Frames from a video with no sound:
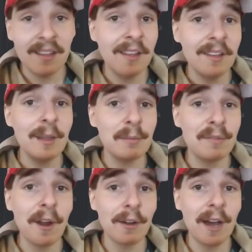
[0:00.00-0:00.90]
Seems
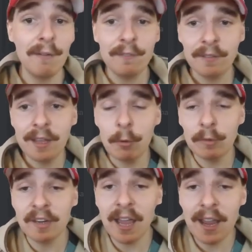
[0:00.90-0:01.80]
fair enough. It
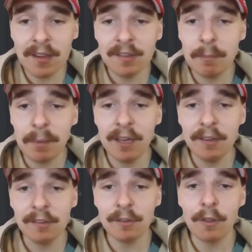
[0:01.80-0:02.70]
was an easy
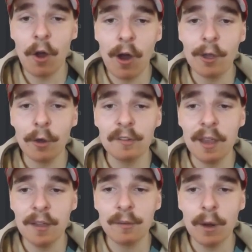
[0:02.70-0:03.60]
pitch to the
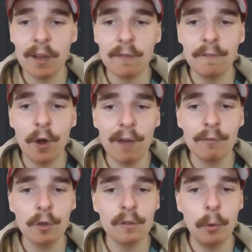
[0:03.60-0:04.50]
IOC as one of the five
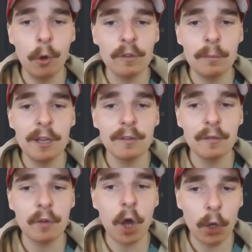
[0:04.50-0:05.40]
new sports because
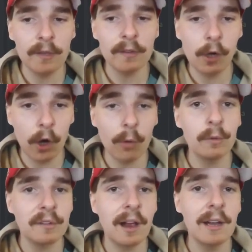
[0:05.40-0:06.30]
of Kohli's
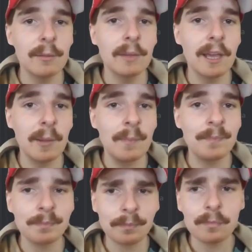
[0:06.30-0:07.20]
global stardom. Yeah,
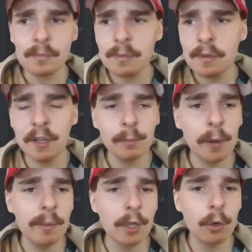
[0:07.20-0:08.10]
it's
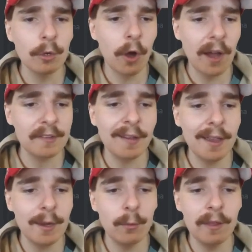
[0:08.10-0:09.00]
probably a good guy to
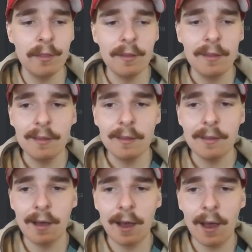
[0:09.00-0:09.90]
lead with.
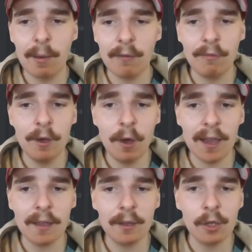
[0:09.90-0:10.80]
I feel
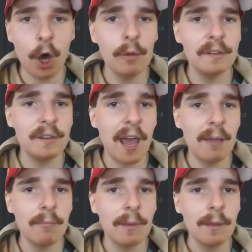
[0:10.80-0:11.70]
like Kohli's
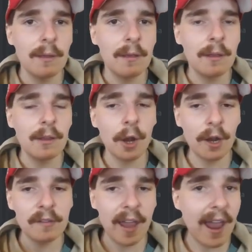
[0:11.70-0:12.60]
name, you know,
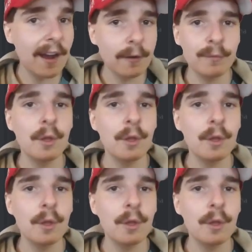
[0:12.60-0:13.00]
is out of the